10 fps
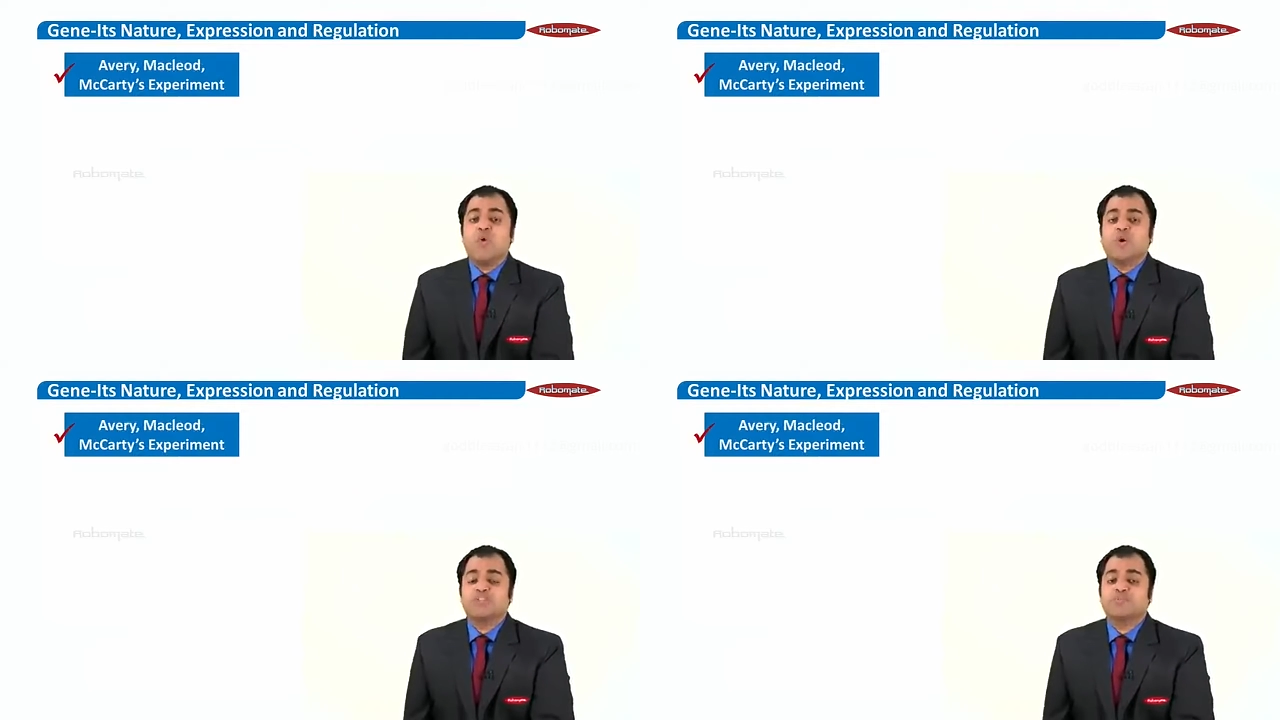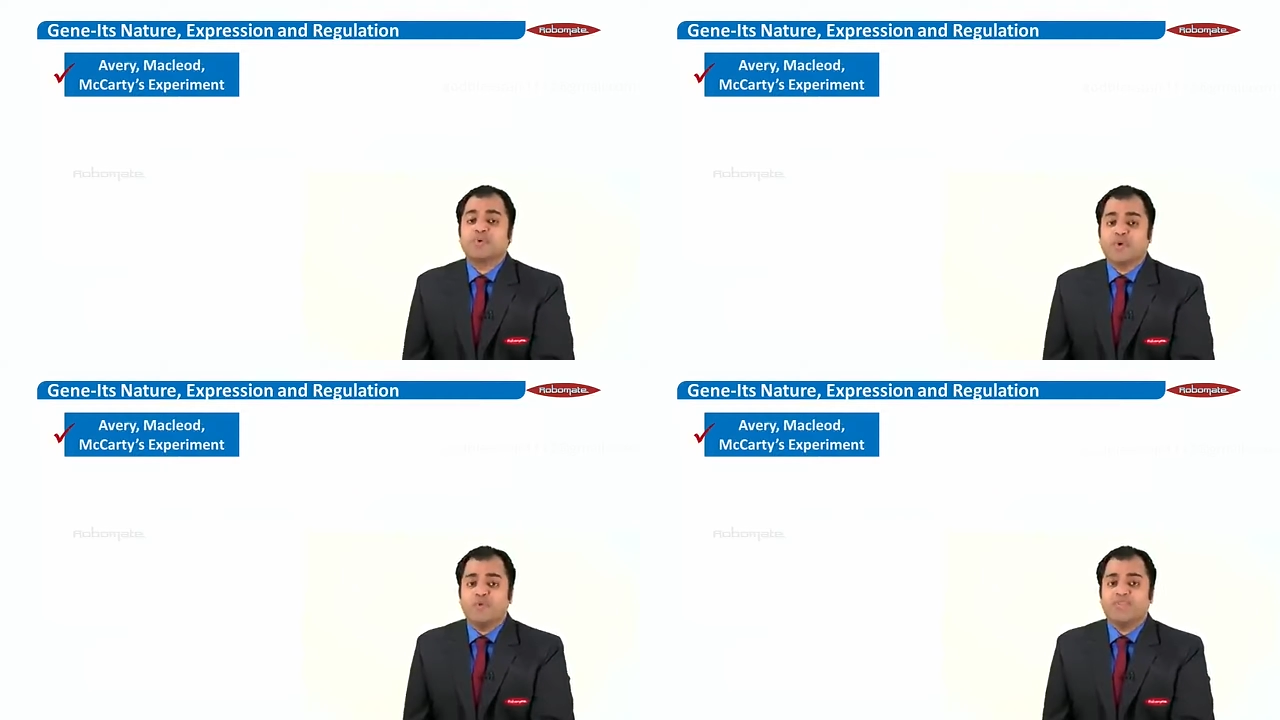which
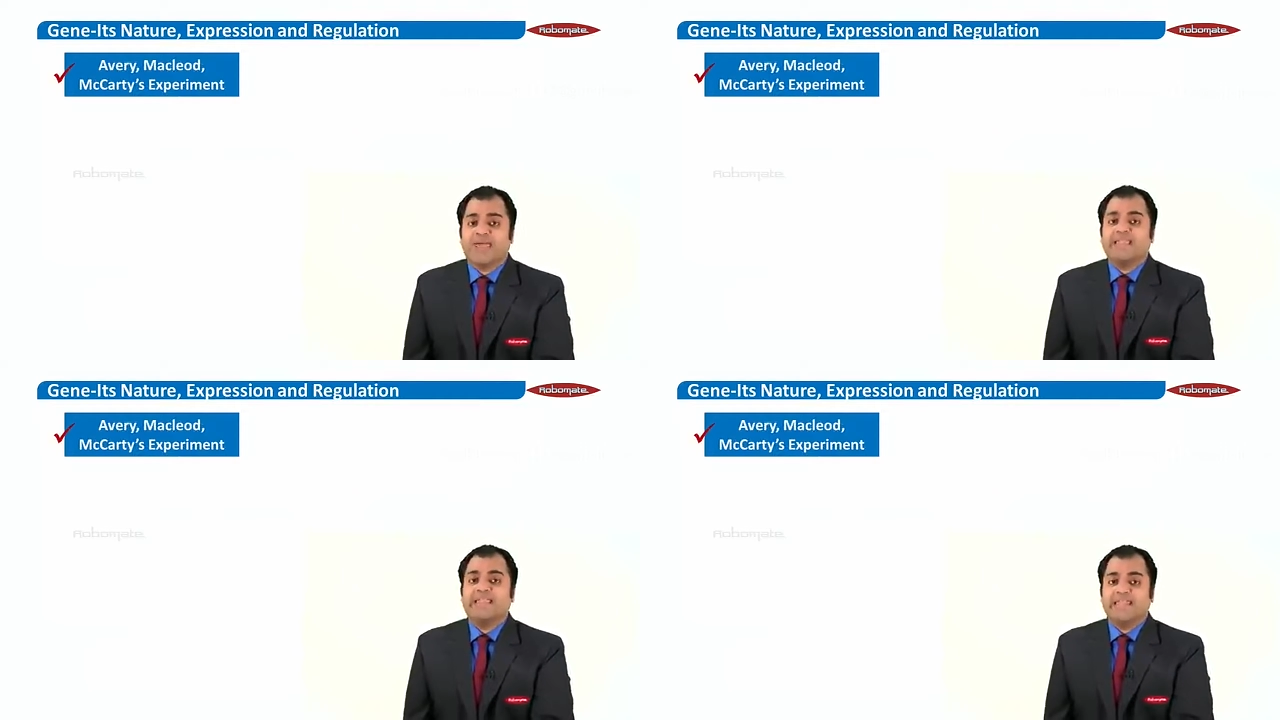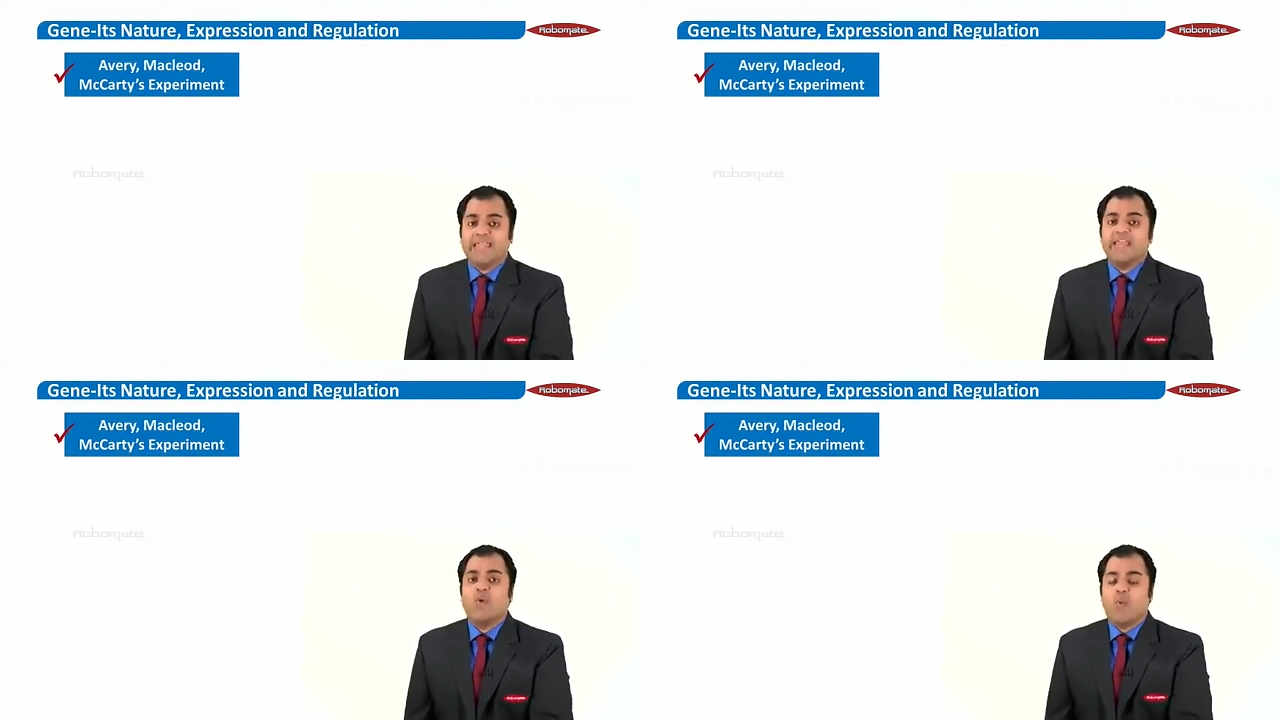proved that
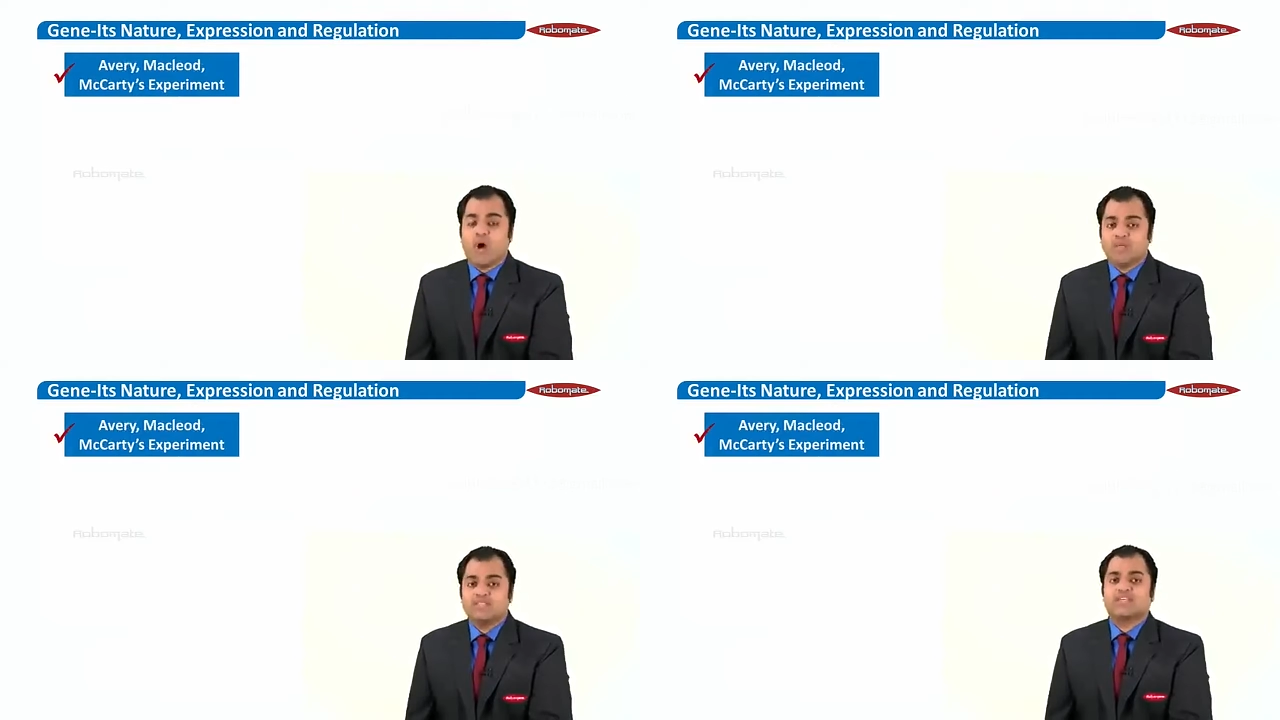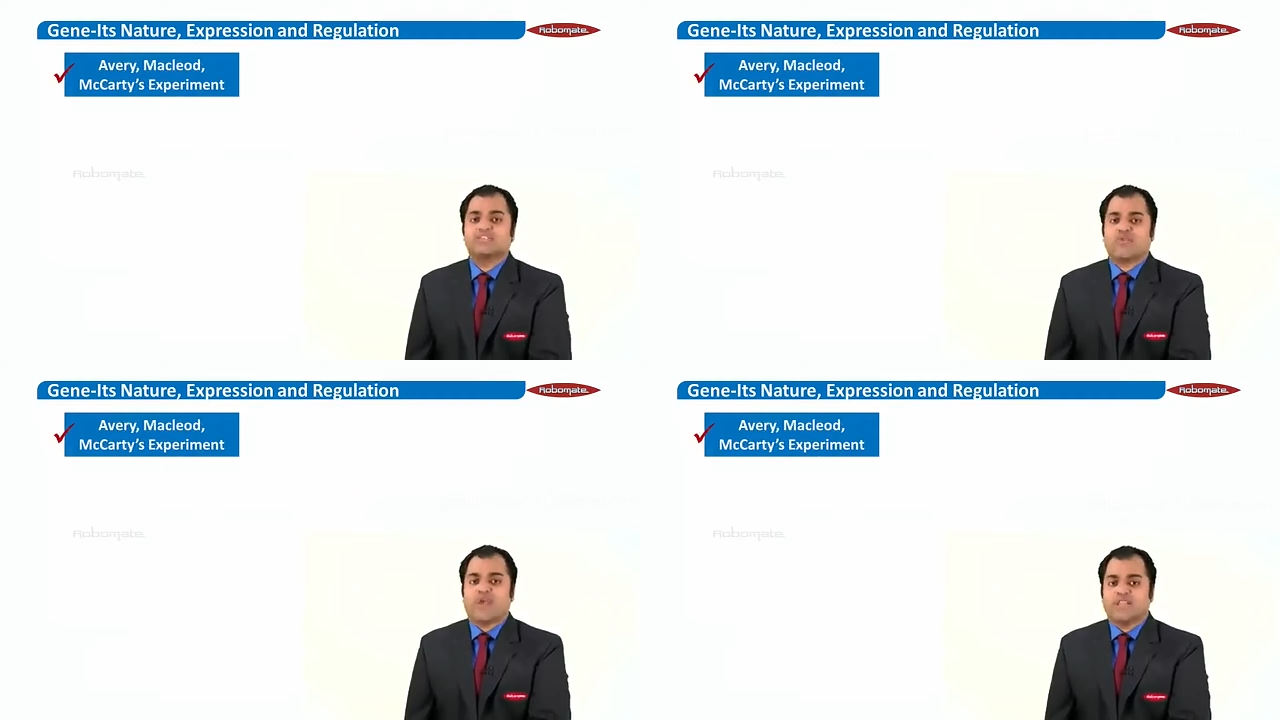DNA was the
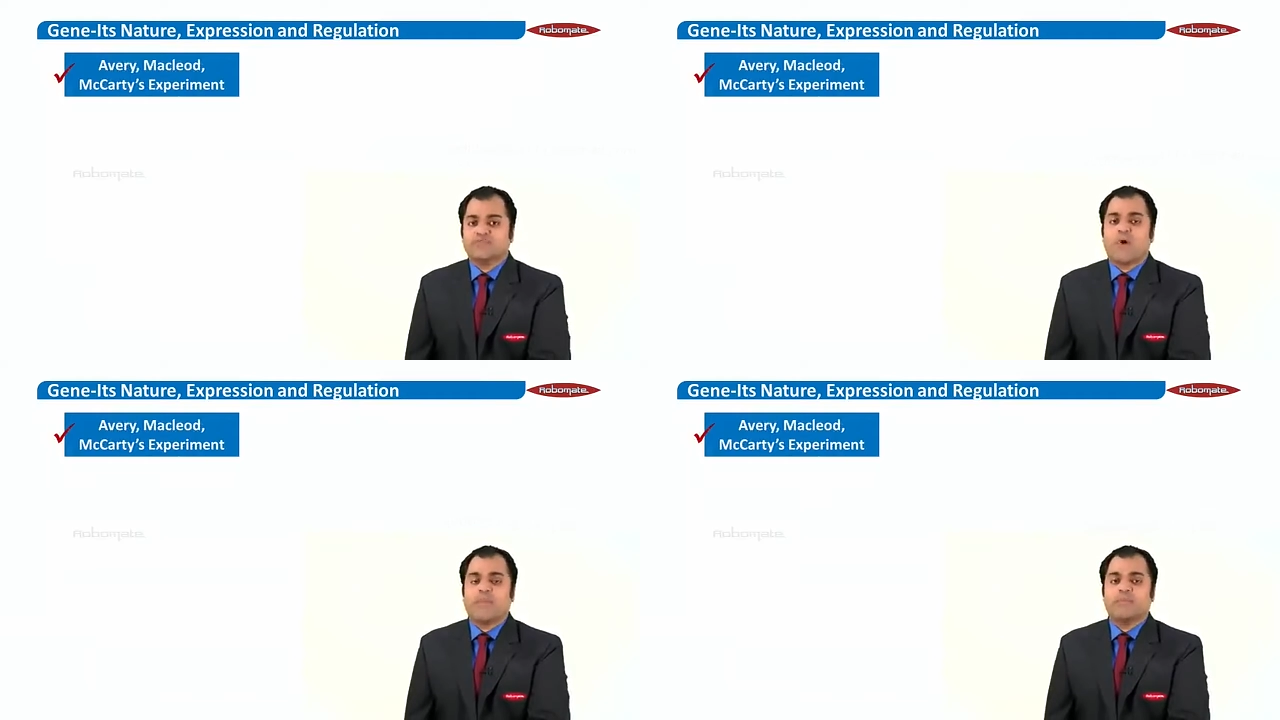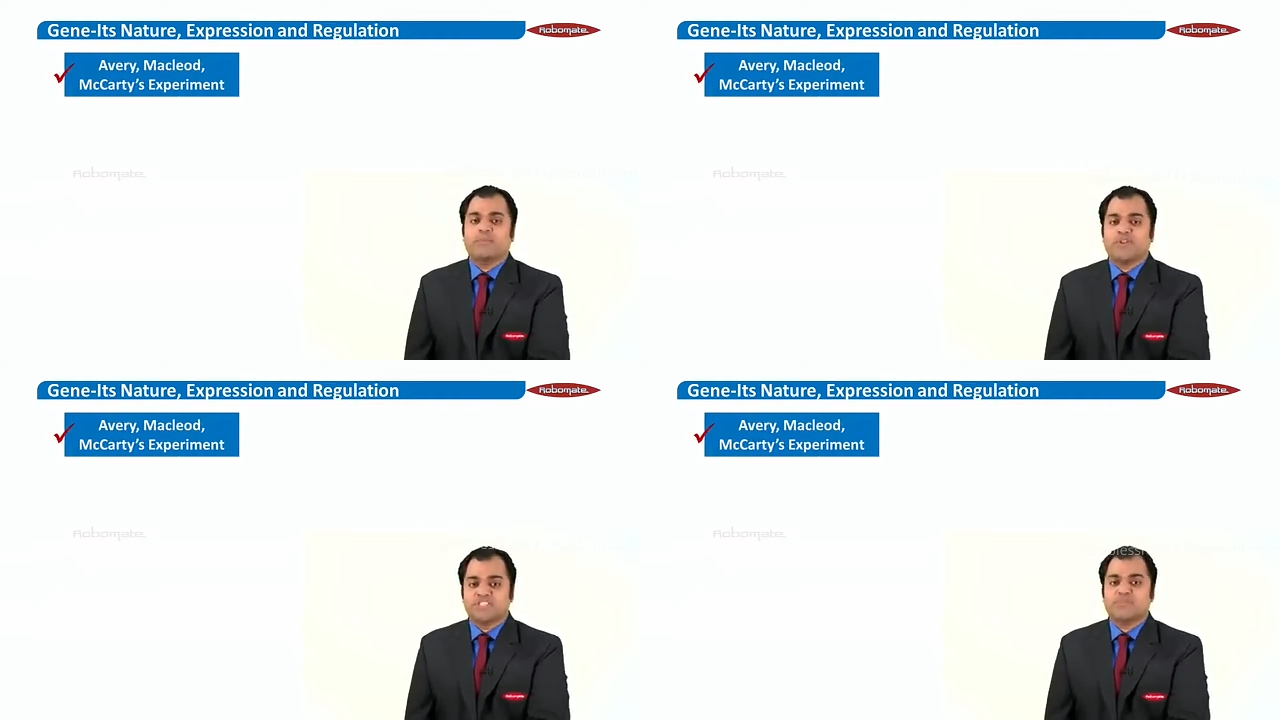transforming
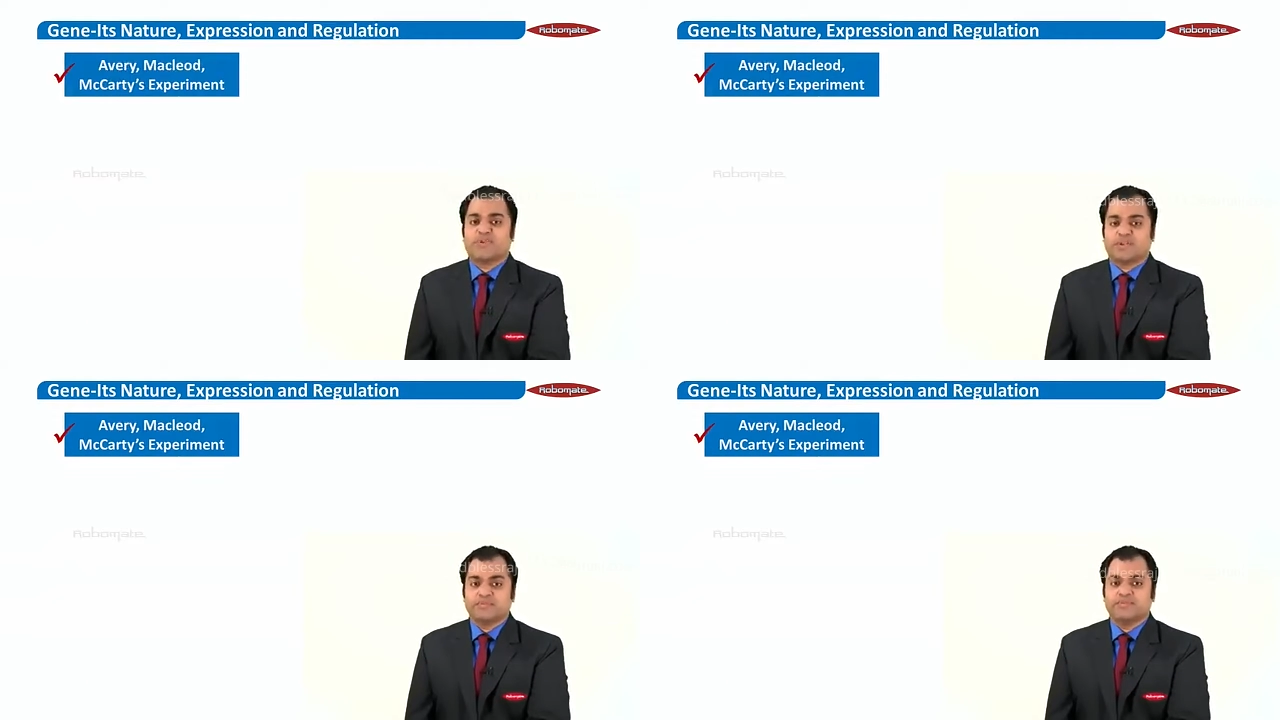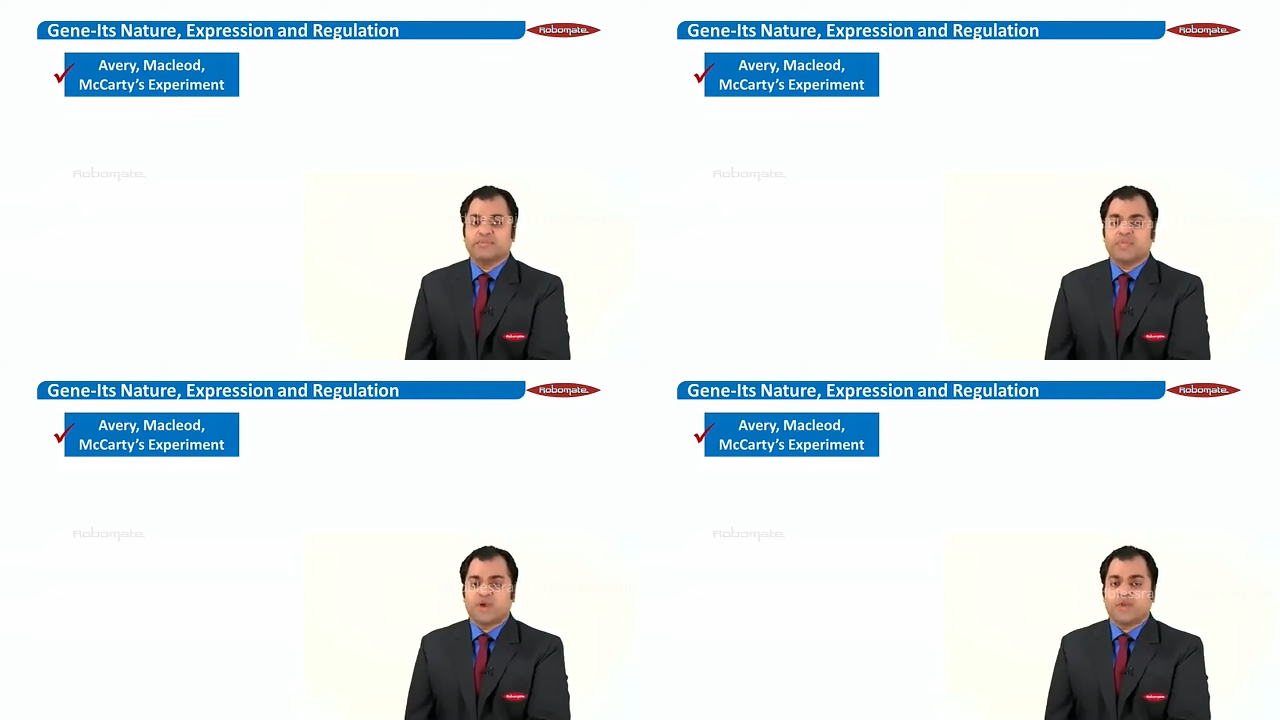principle.
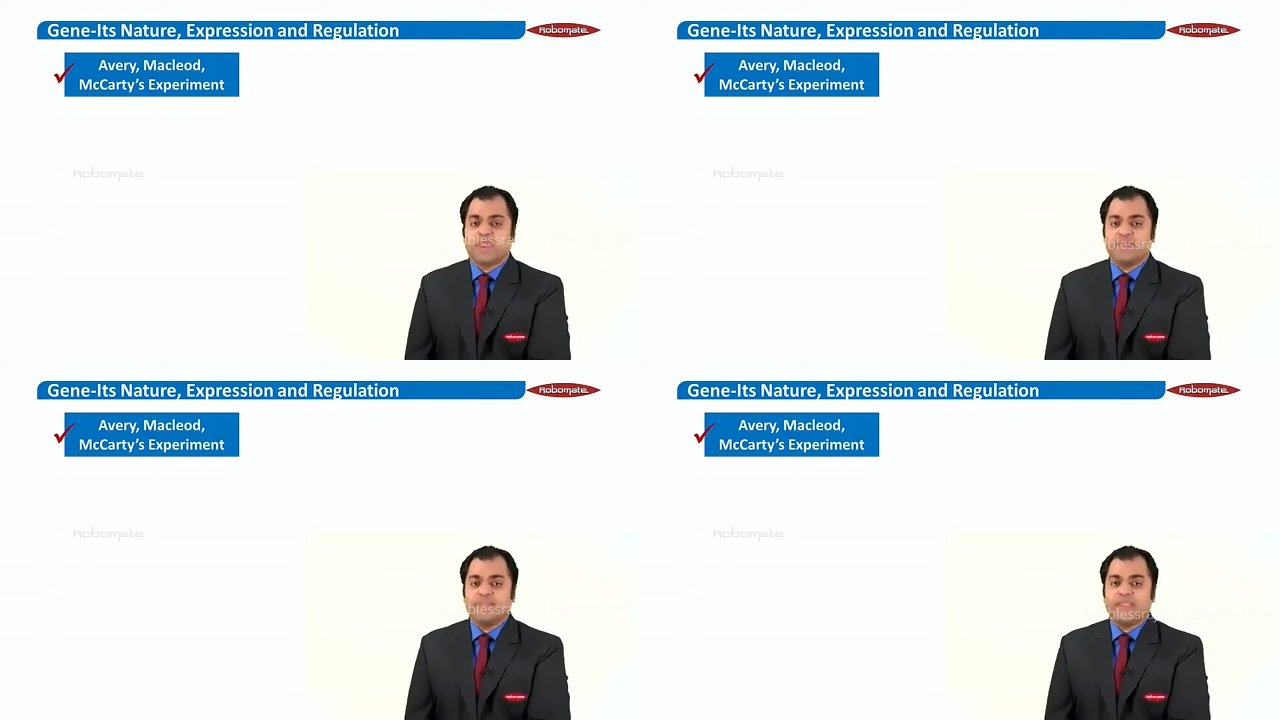Okay,